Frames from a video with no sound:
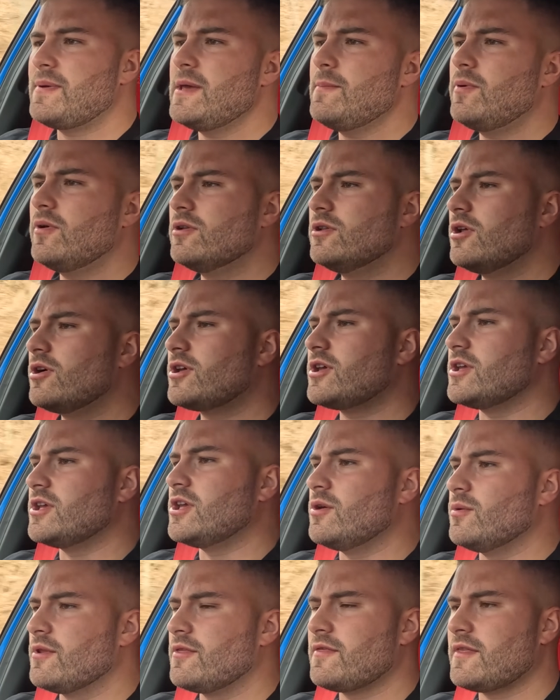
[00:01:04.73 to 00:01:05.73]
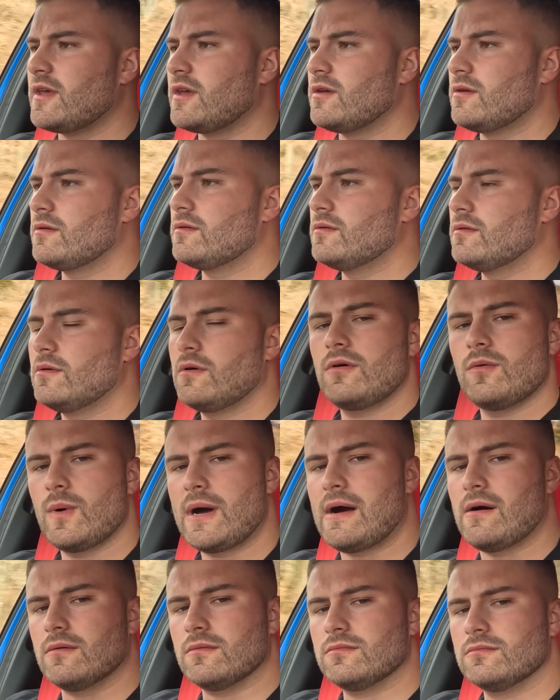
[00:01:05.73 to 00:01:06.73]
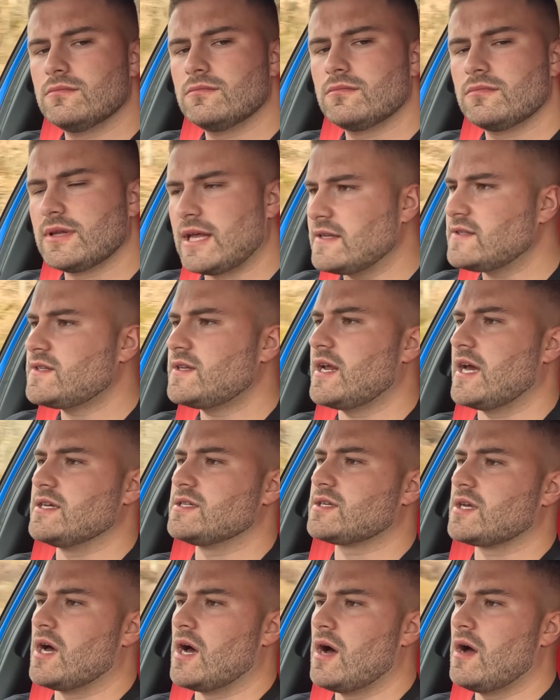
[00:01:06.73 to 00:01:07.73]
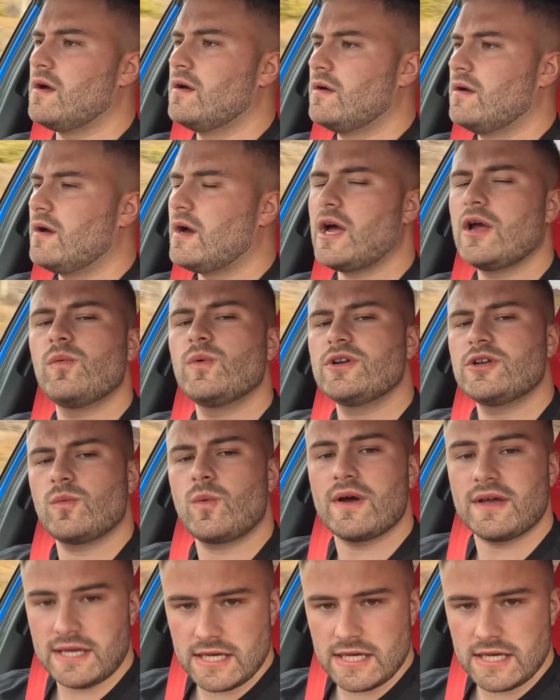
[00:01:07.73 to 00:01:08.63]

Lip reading: people look at you and think, oh wow, that's a nice car. I wonder what